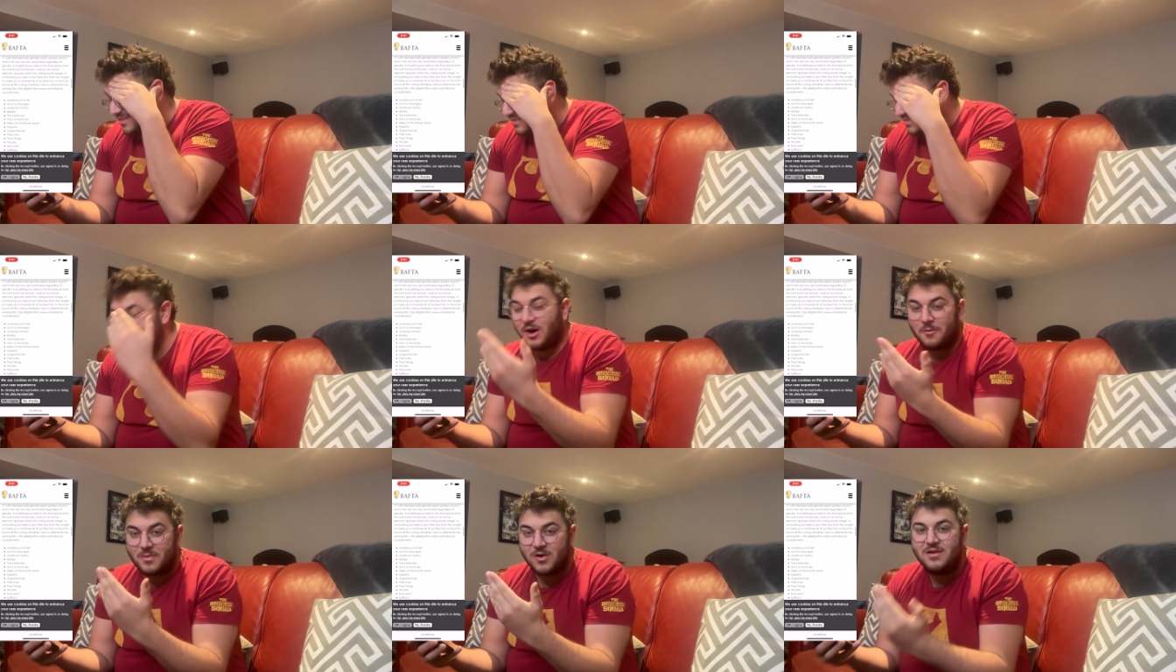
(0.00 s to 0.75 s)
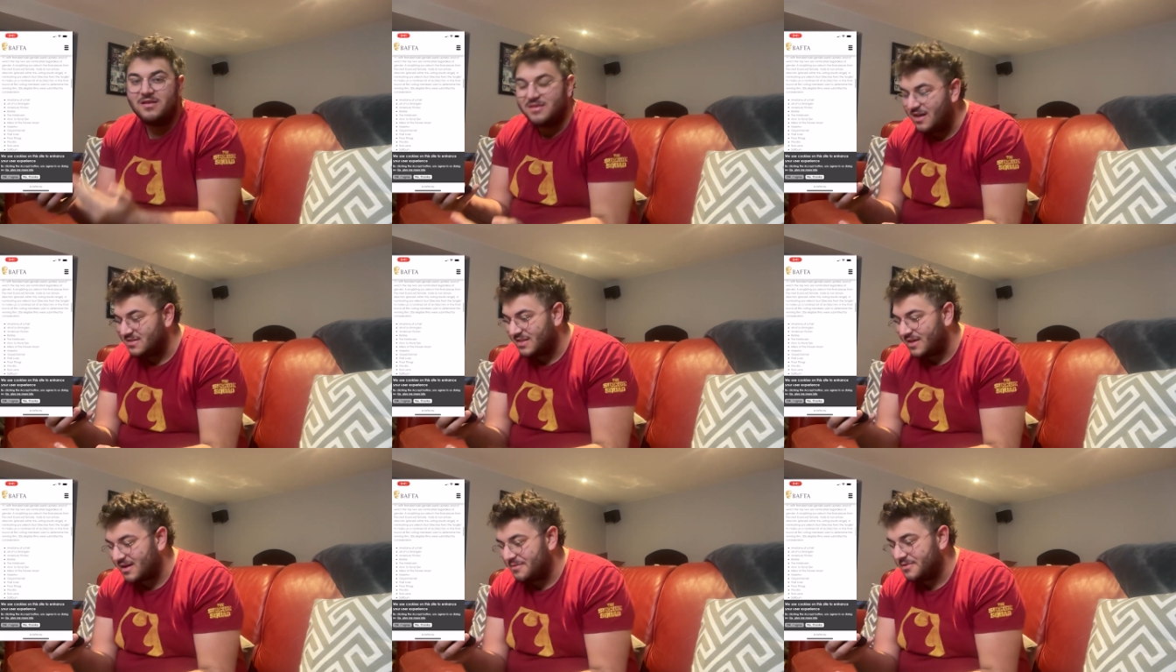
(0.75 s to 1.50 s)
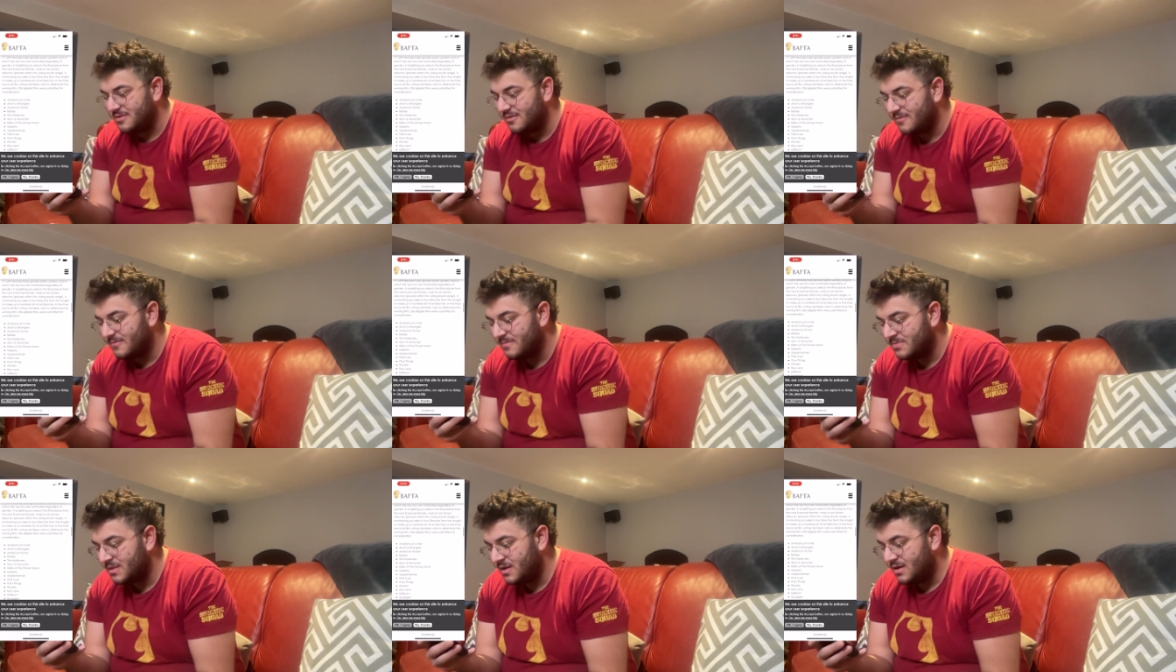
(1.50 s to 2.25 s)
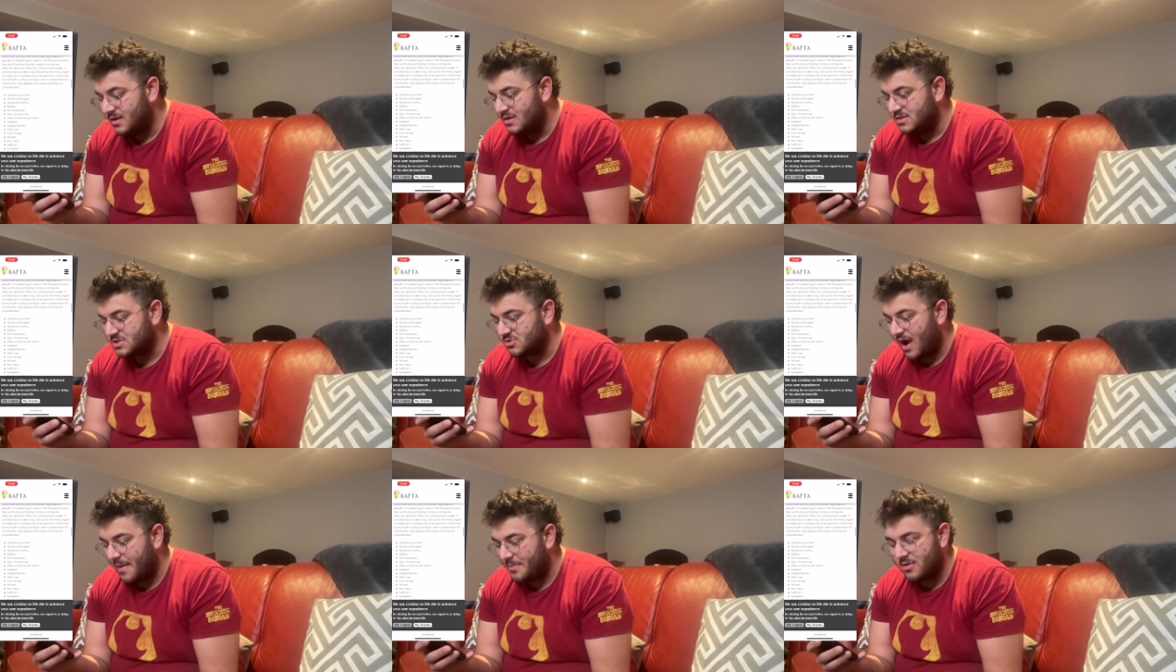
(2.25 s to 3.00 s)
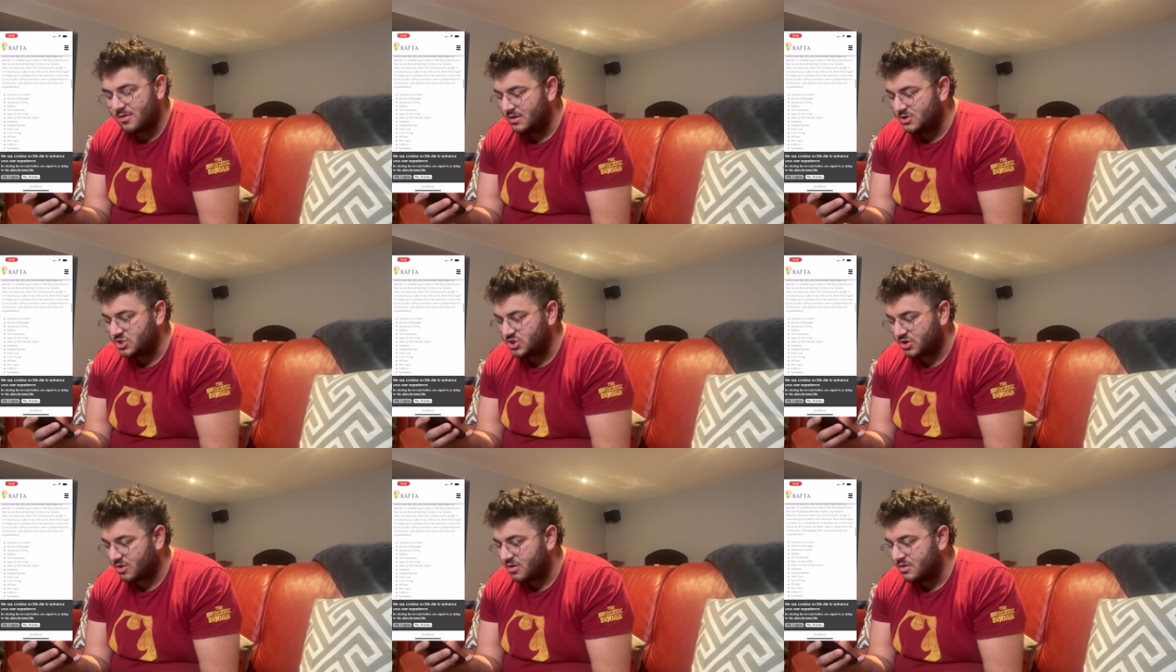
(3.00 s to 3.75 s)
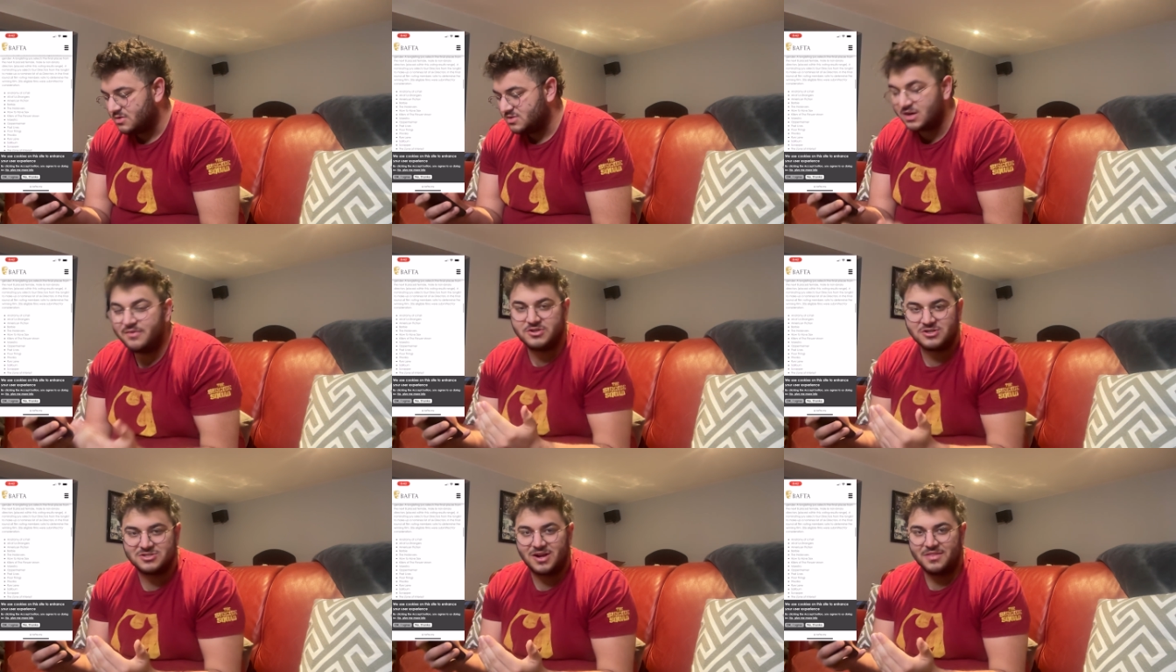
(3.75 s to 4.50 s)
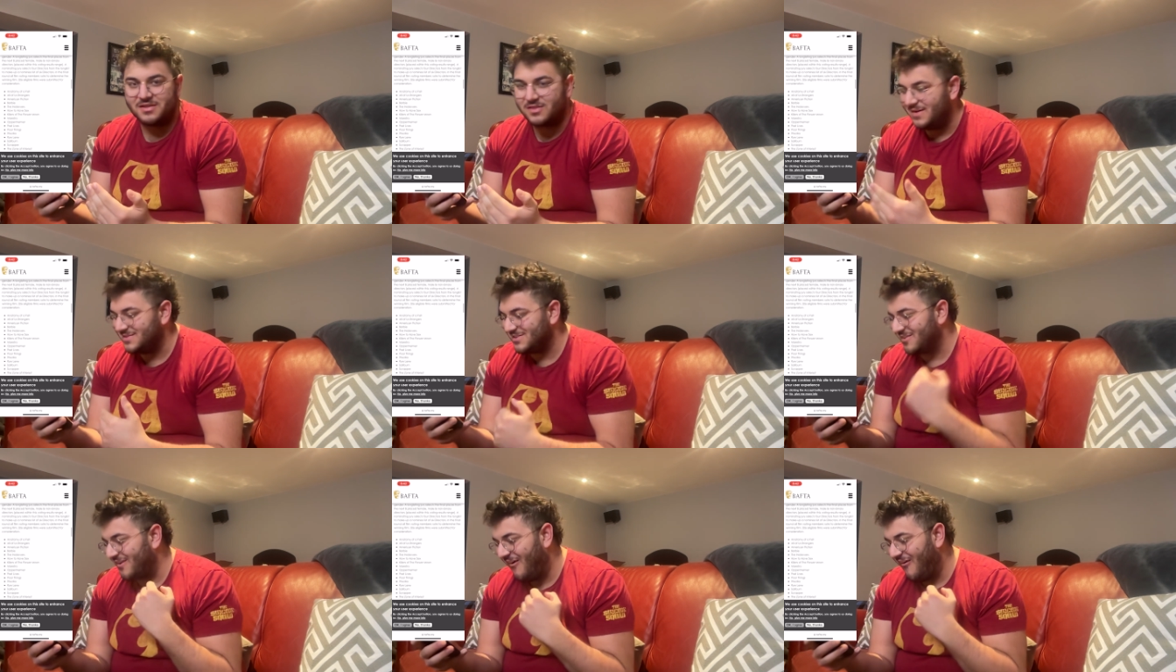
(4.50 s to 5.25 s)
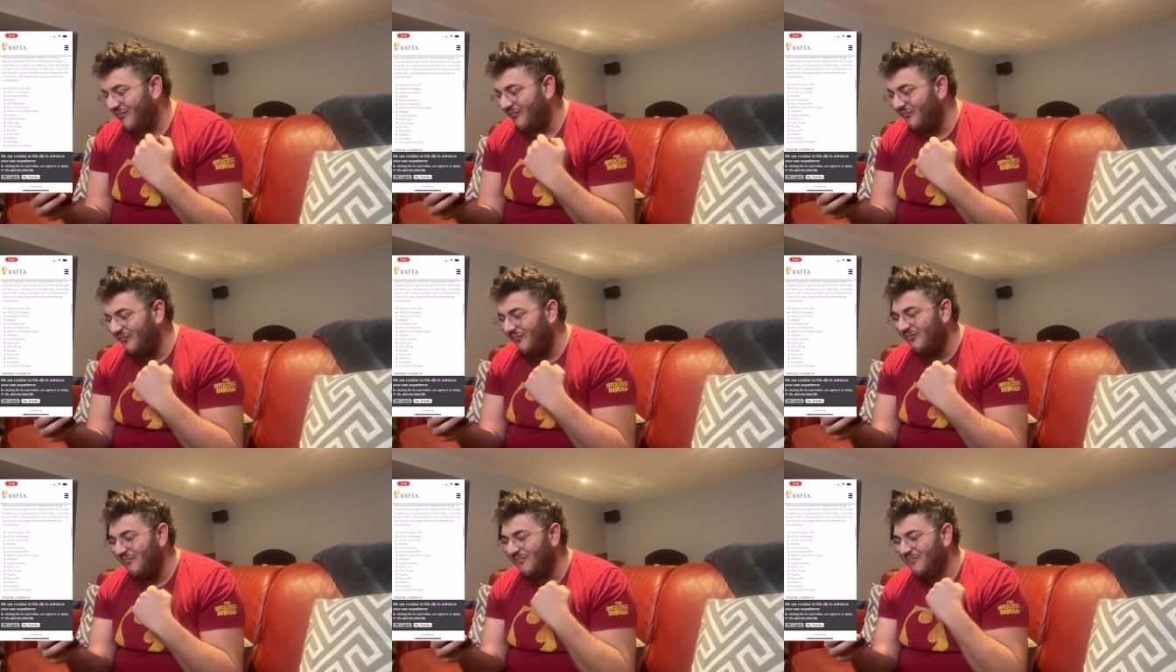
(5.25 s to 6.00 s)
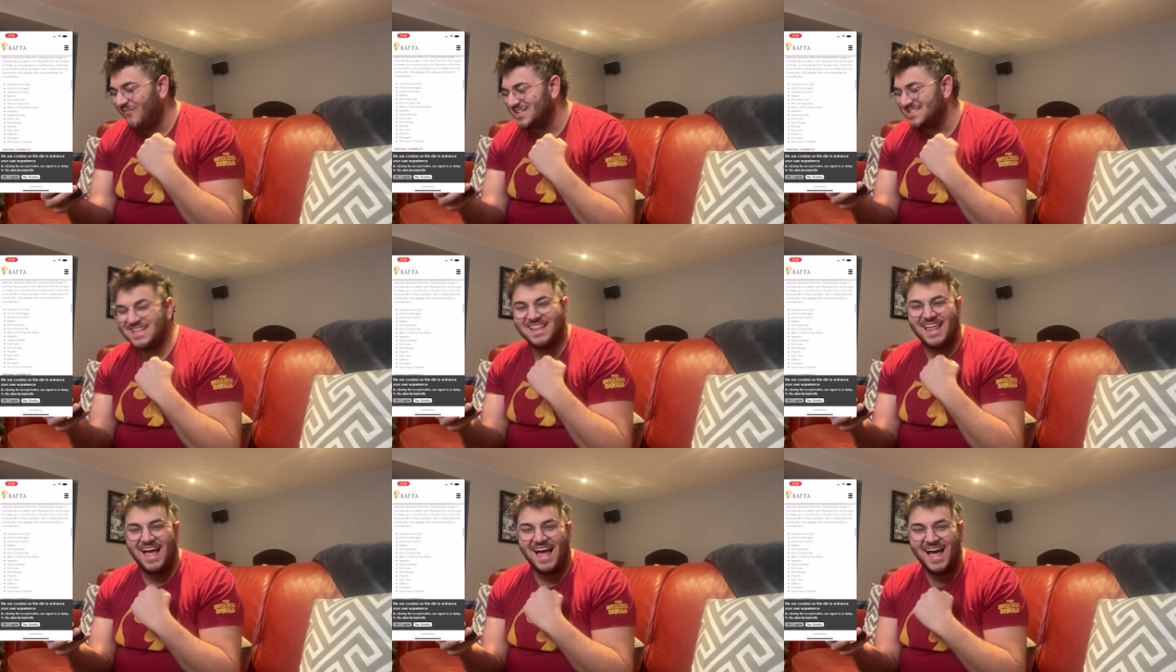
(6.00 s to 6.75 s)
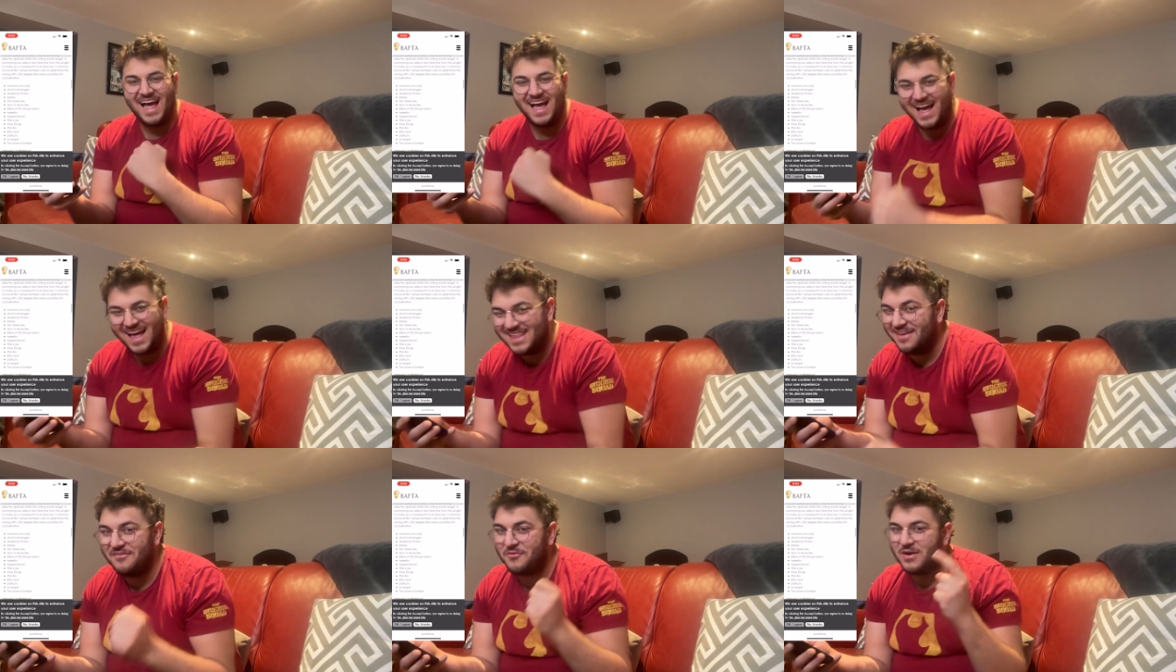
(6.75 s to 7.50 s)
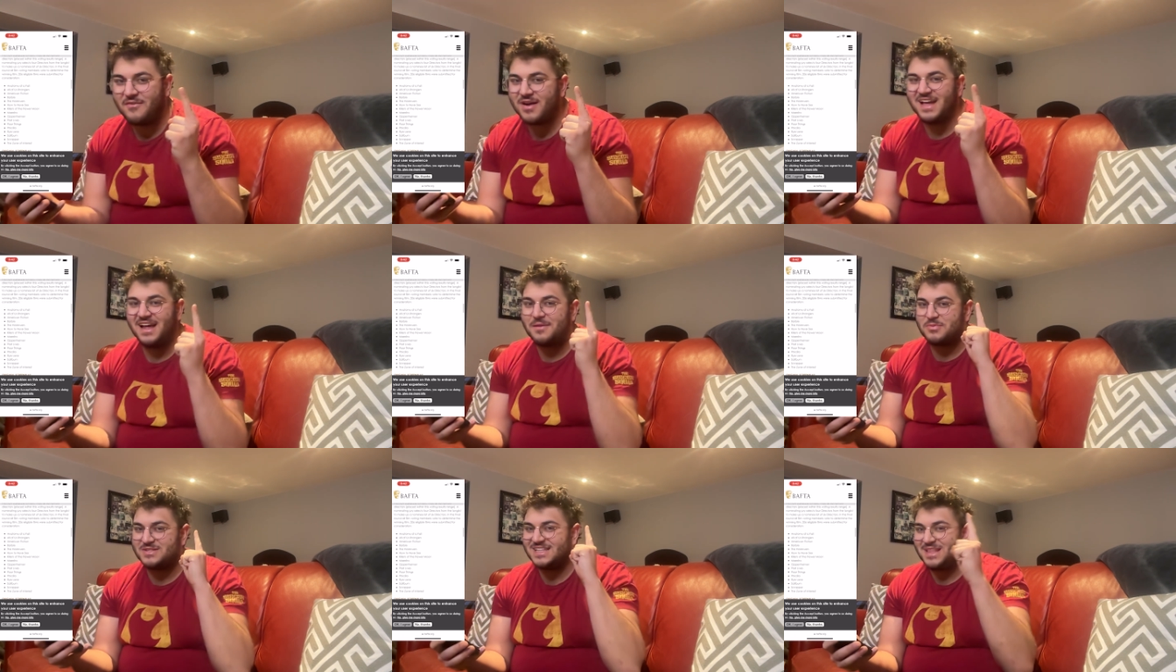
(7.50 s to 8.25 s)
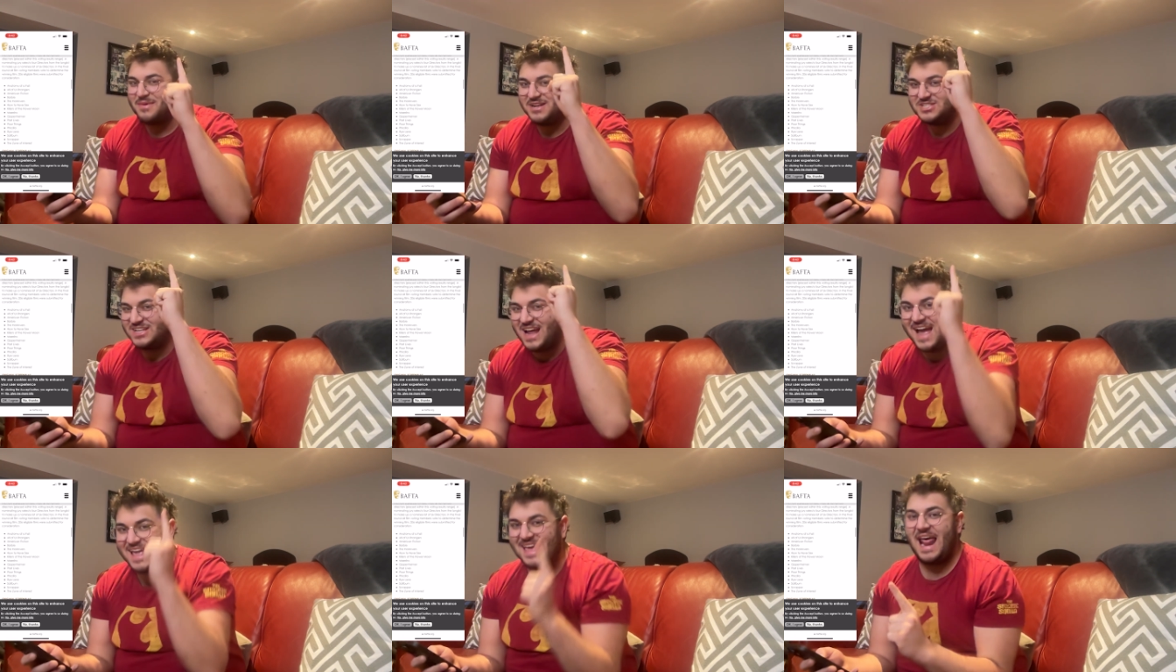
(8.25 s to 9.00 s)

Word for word: Saltburn. No, that's not like I mean. Scrapper. Sure. mention, John Glazer. Ooh, Priscilla. I love whenever I get a Priscilla mention, I get